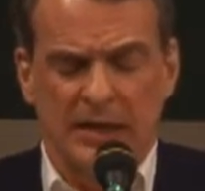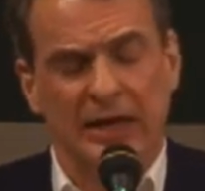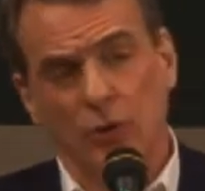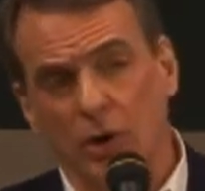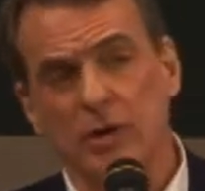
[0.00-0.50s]

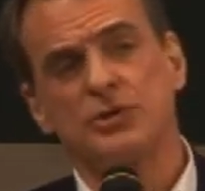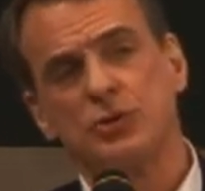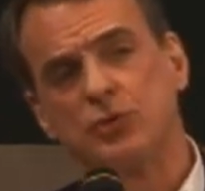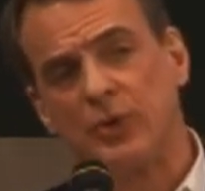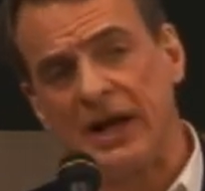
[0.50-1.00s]
In order
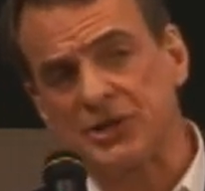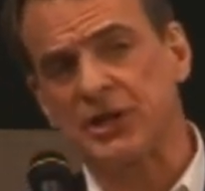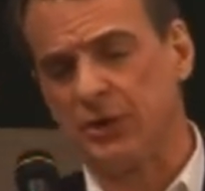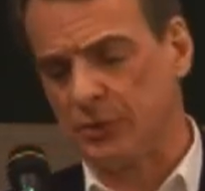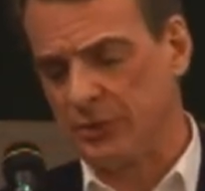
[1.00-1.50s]
to
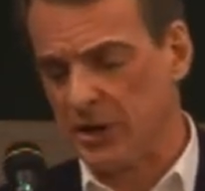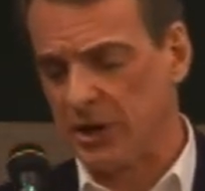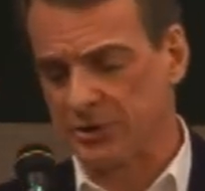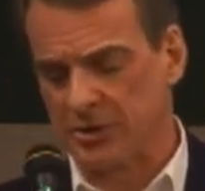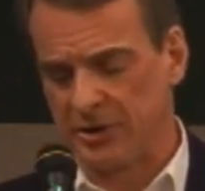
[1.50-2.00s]
rescue the
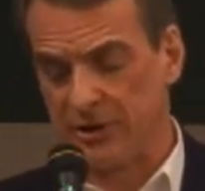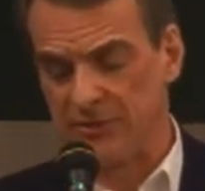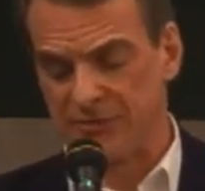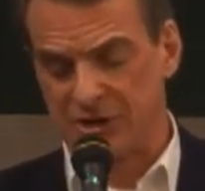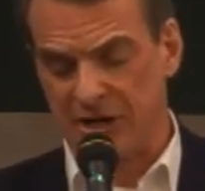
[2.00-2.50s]
alternative
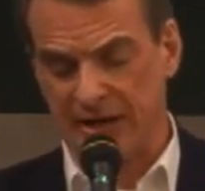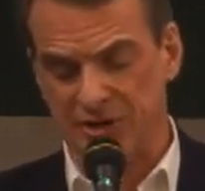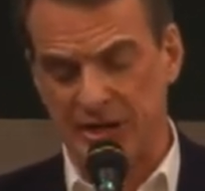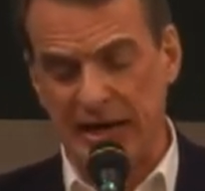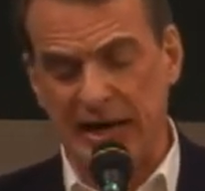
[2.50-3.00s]
of
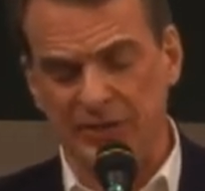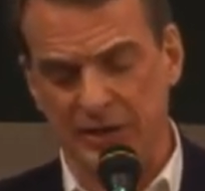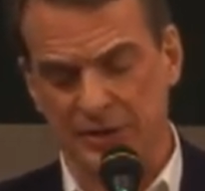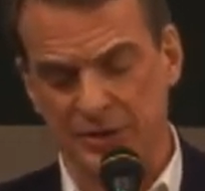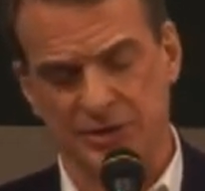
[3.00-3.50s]
chance,
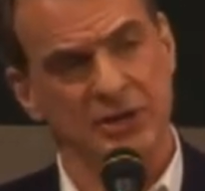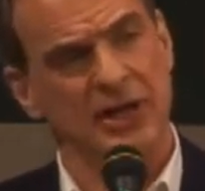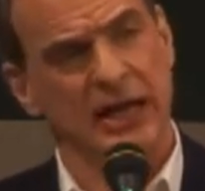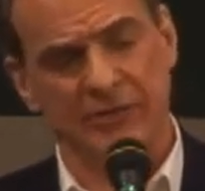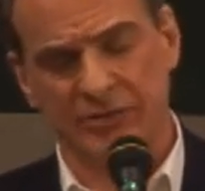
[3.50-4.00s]
atheists
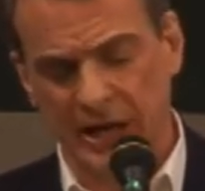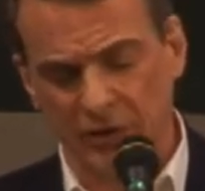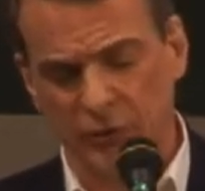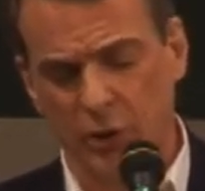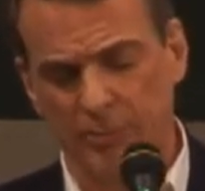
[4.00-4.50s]
have
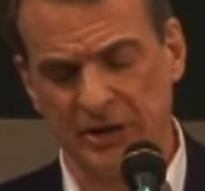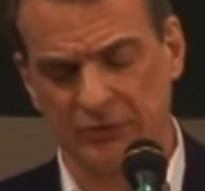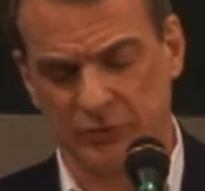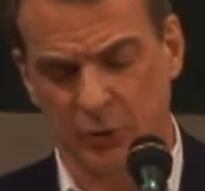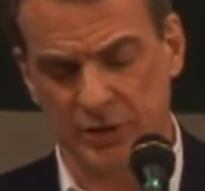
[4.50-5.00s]
therefore been
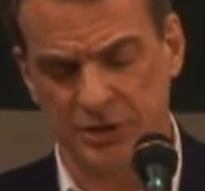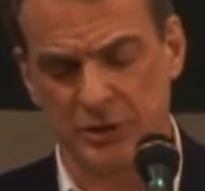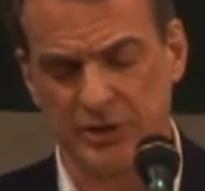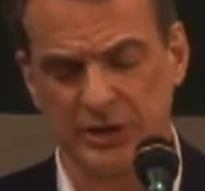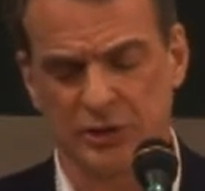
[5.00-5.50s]
forced
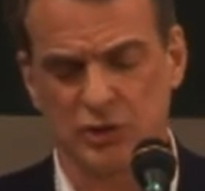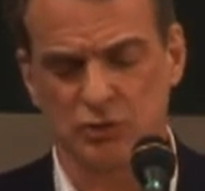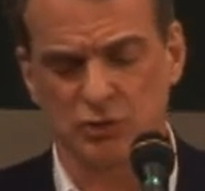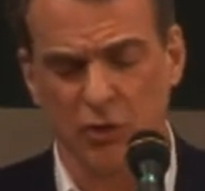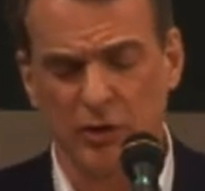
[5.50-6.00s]
to the
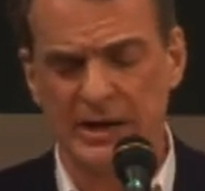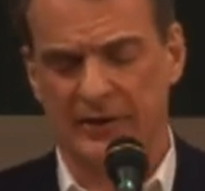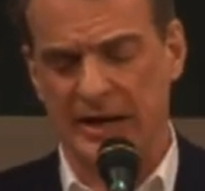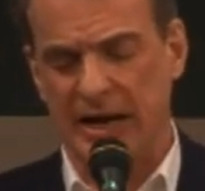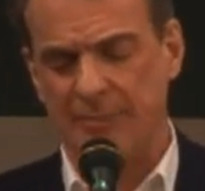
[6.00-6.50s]

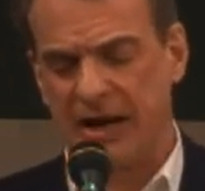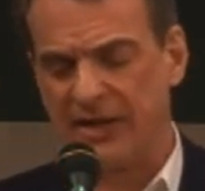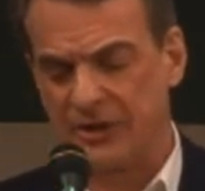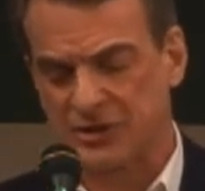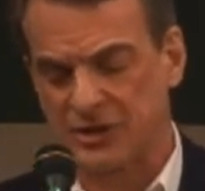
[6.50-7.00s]
extraordinary
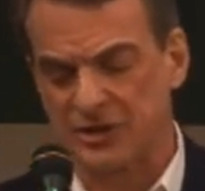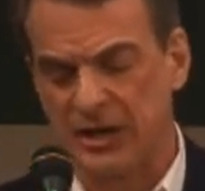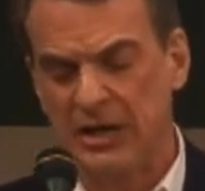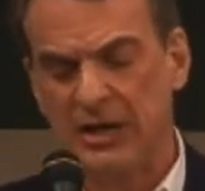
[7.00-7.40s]
hypothesis